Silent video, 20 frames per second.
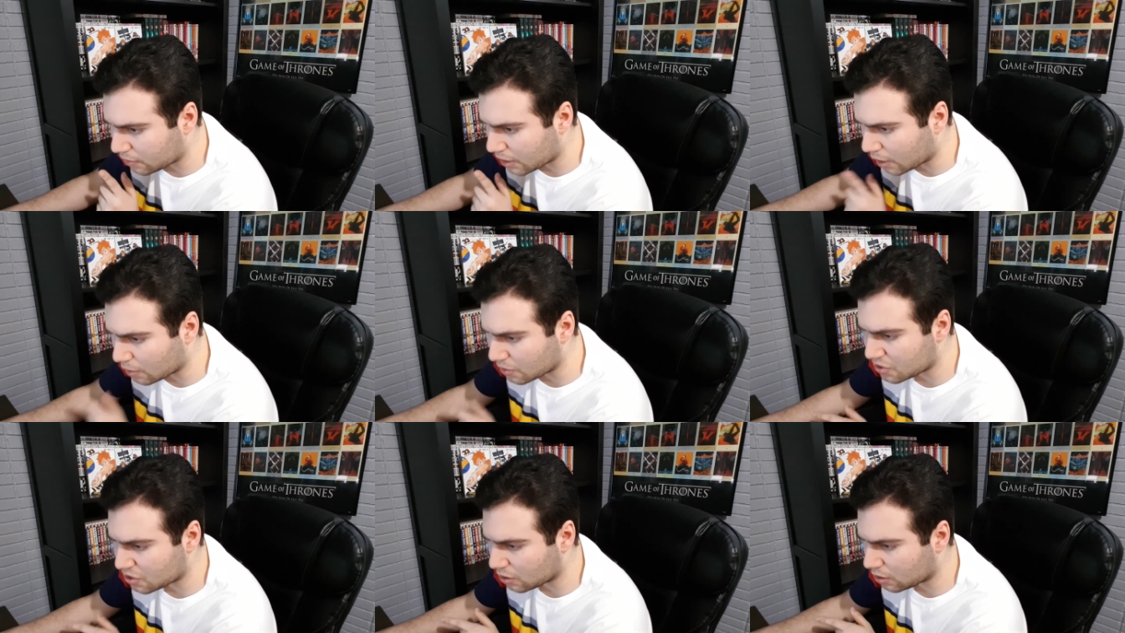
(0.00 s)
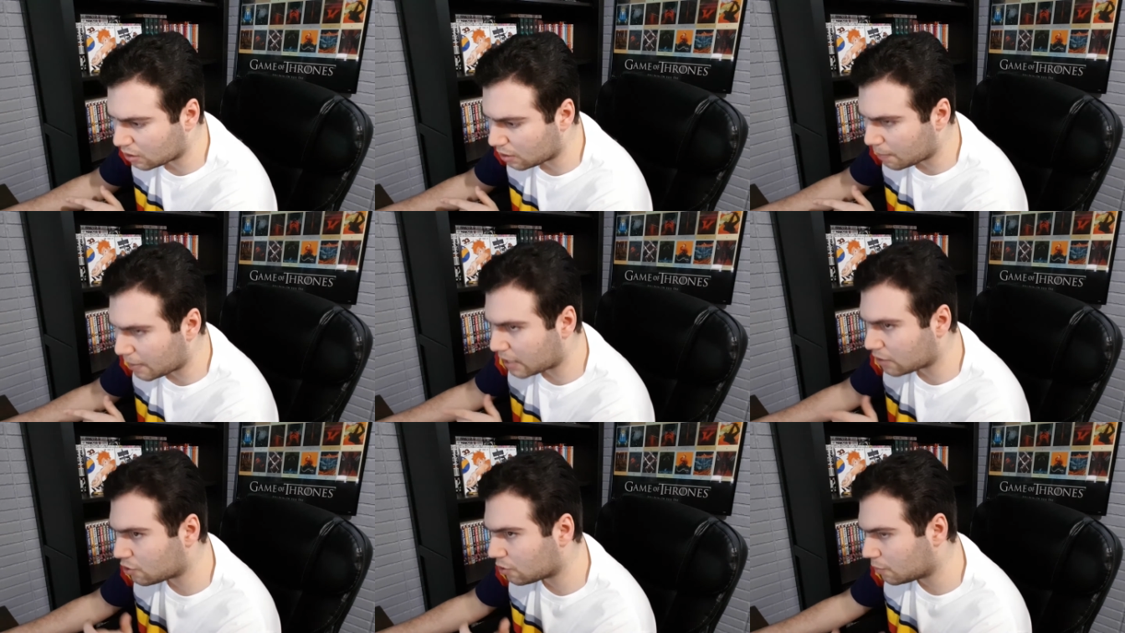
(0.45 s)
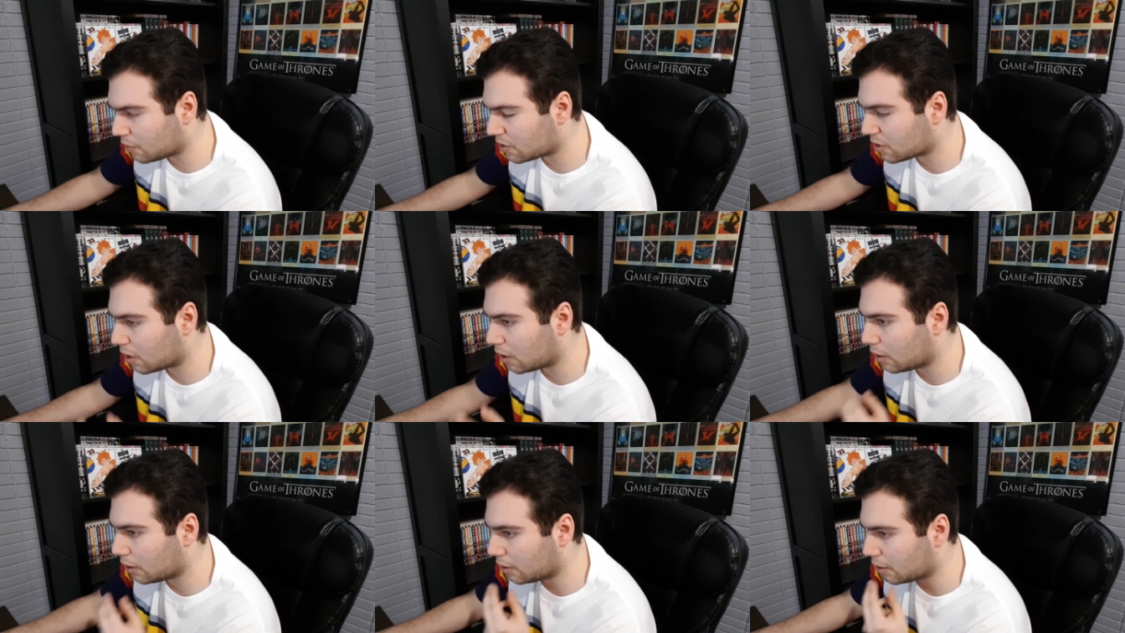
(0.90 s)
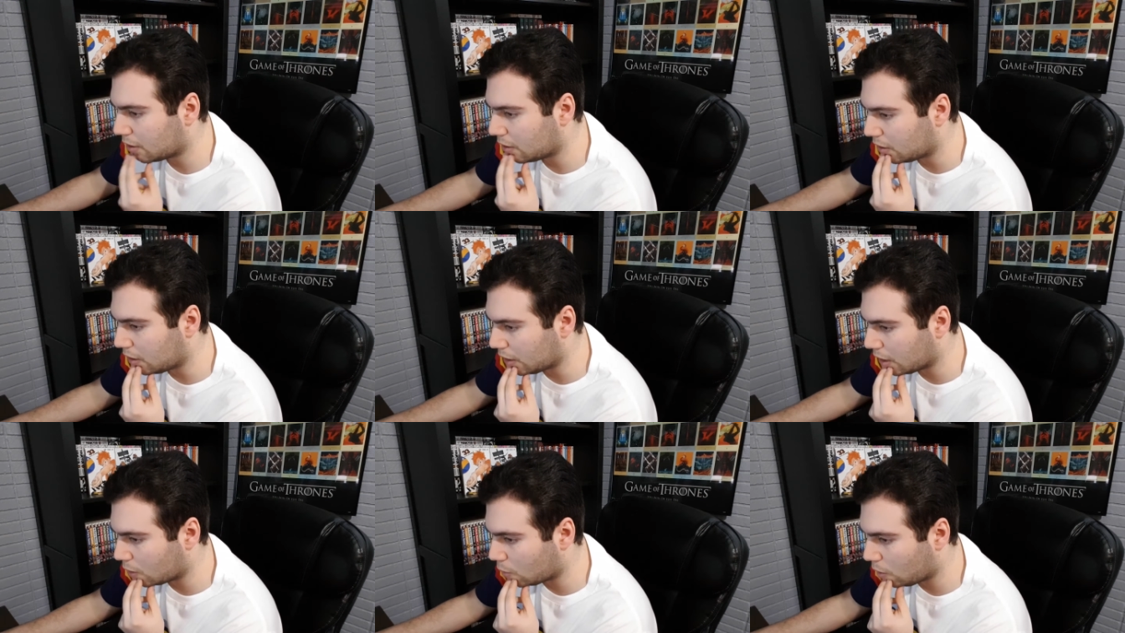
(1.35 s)
That was their, the matchup we saw like in
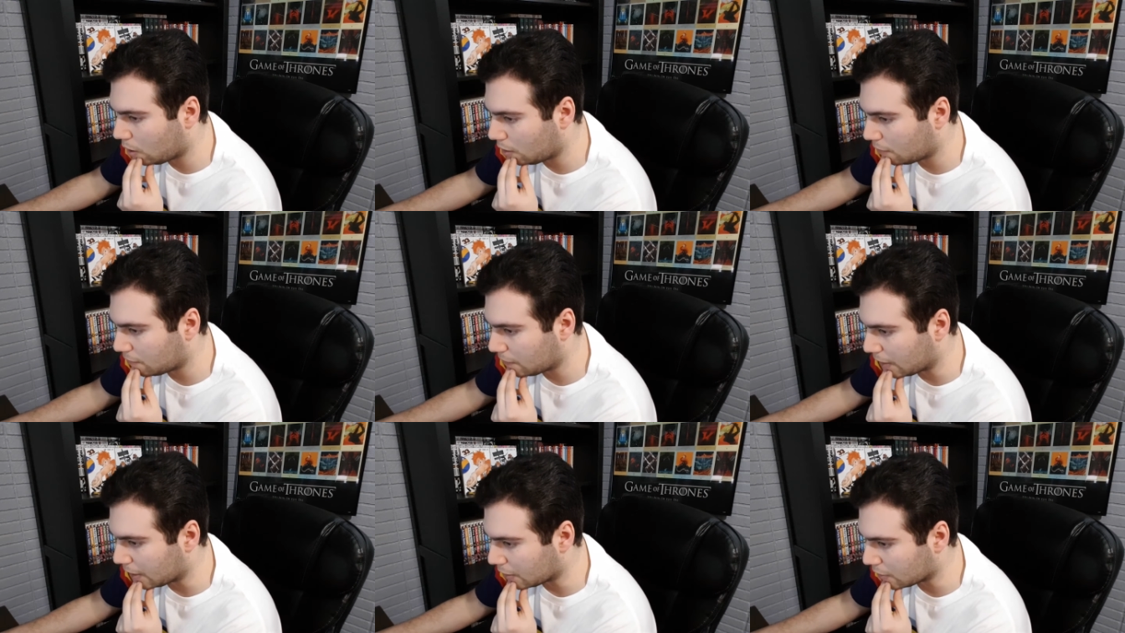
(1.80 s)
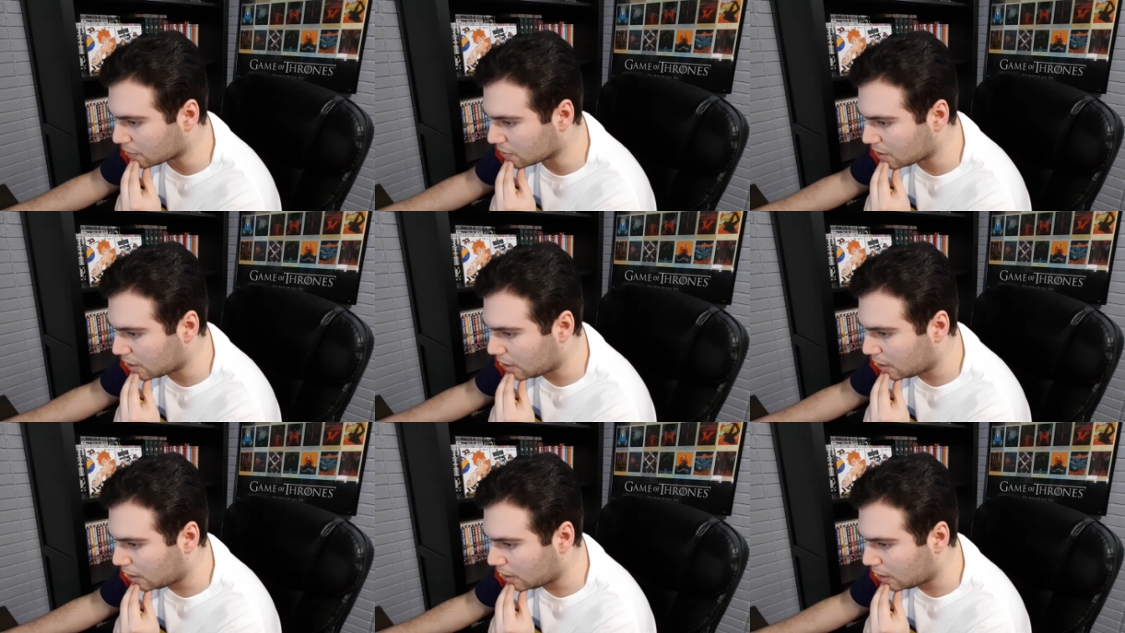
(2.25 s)
the uh, qualifiers.